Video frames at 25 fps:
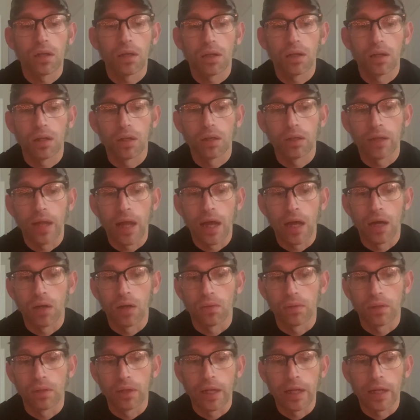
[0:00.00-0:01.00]

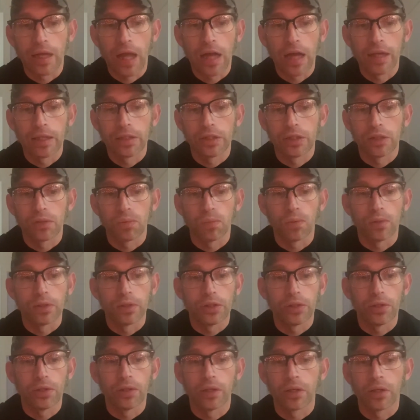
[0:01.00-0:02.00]
now. They kind of just want
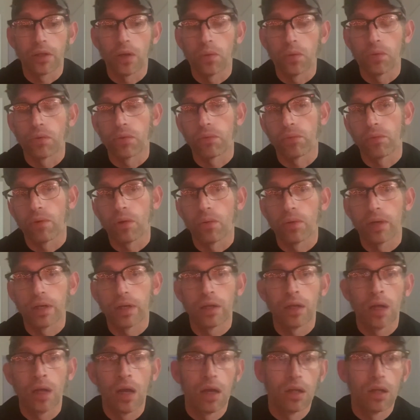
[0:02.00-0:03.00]
you to go through
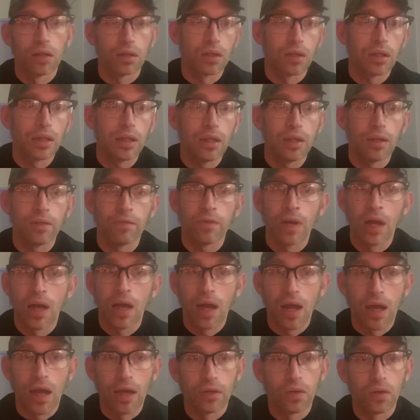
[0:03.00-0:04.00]
it, leave,
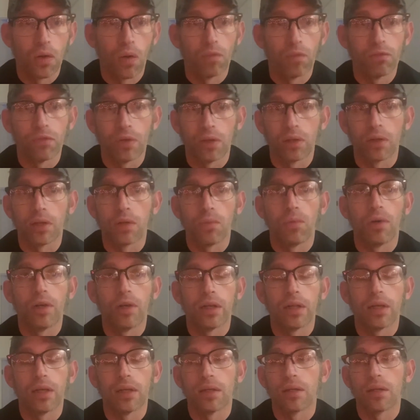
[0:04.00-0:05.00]
and don't really want
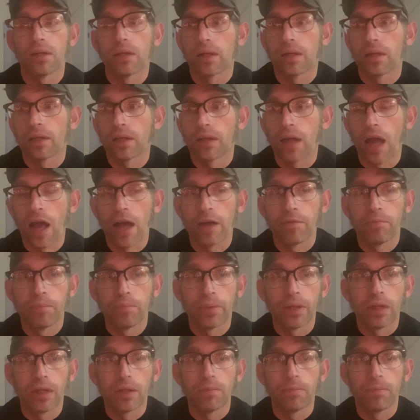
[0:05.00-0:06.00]
to have
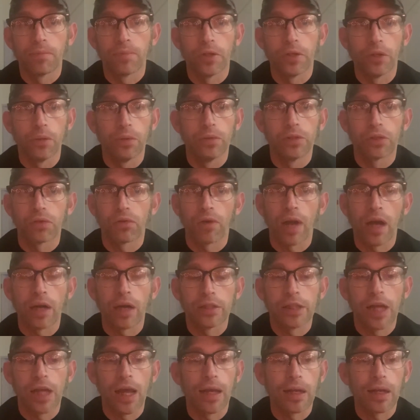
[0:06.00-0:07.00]
big, huge crowds
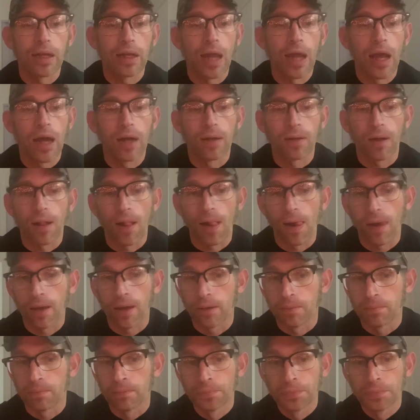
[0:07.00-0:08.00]
hanging out.
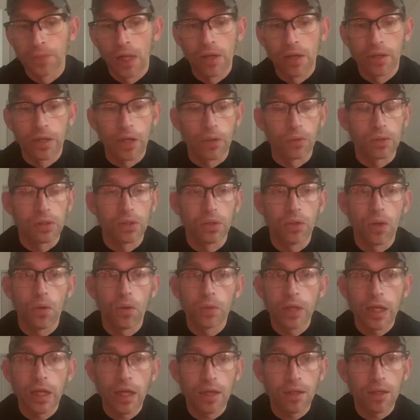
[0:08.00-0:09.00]
There was no
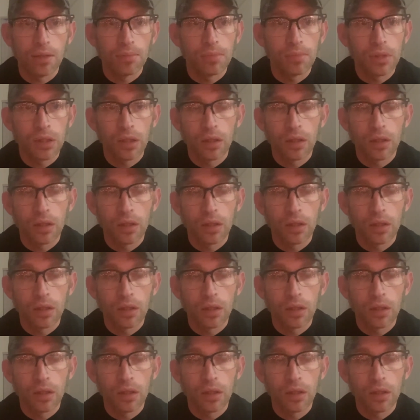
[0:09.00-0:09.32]
games.